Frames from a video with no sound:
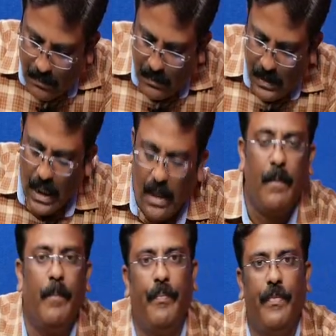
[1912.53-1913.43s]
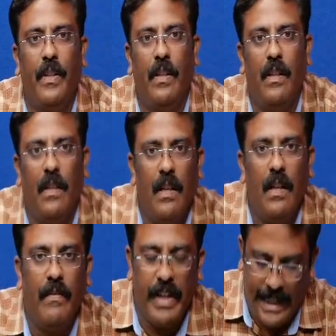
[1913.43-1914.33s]
Yeah,
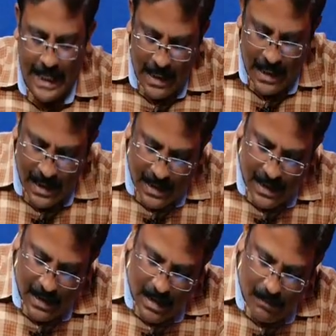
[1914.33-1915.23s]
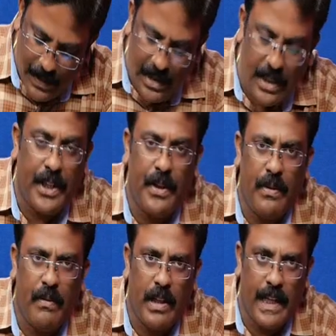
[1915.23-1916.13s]
we are taking this as a complete
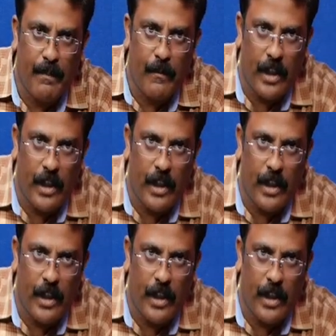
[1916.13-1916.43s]
circuit, one